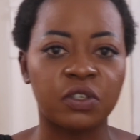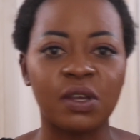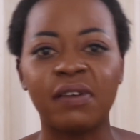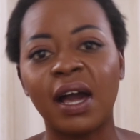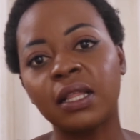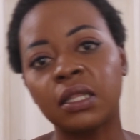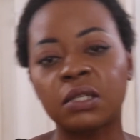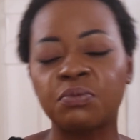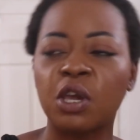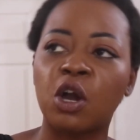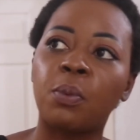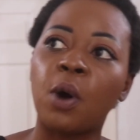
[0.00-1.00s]
So I've had this
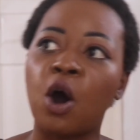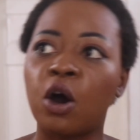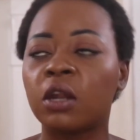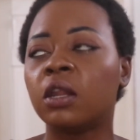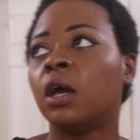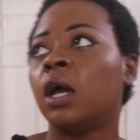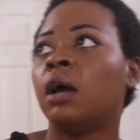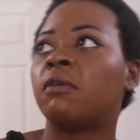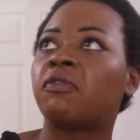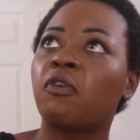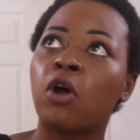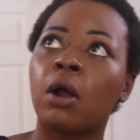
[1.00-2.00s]
makeup on
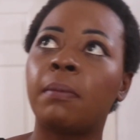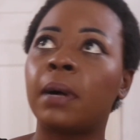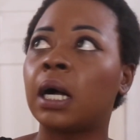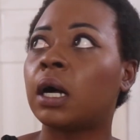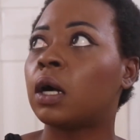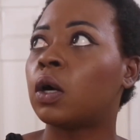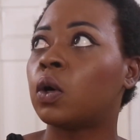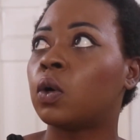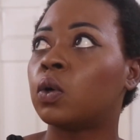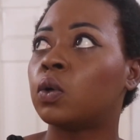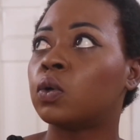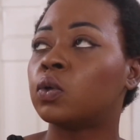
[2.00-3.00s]
for
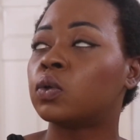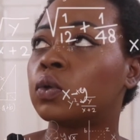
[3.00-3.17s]
about